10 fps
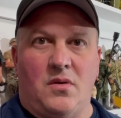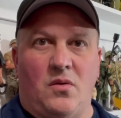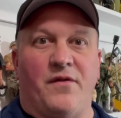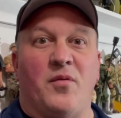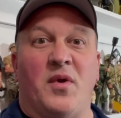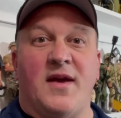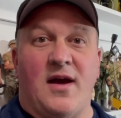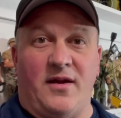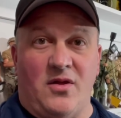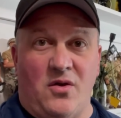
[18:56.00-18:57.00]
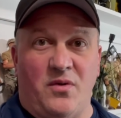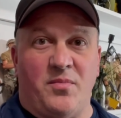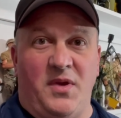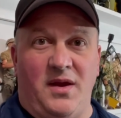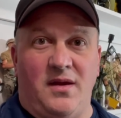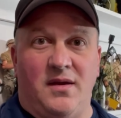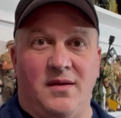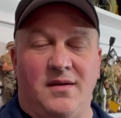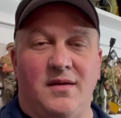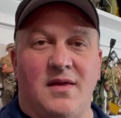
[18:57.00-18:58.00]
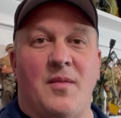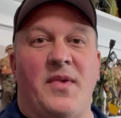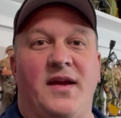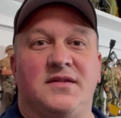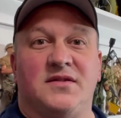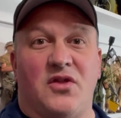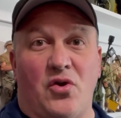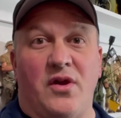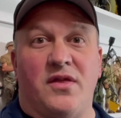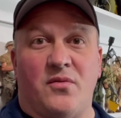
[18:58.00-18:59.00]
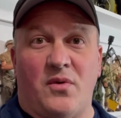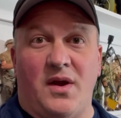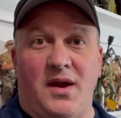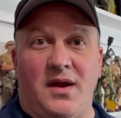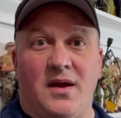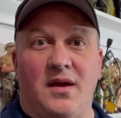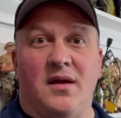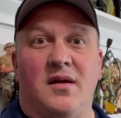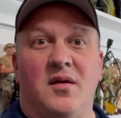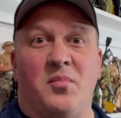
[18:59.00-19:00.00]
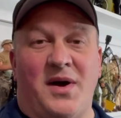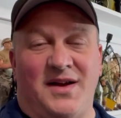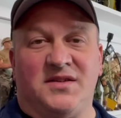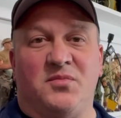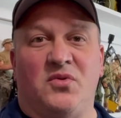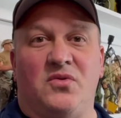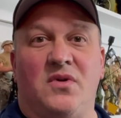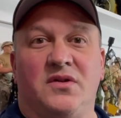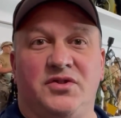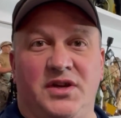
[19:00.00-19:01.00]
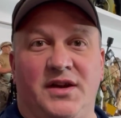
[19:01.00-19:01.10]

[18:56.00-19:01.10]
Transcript: Well, if you've been counting along with me, that makes 33 possible G.I.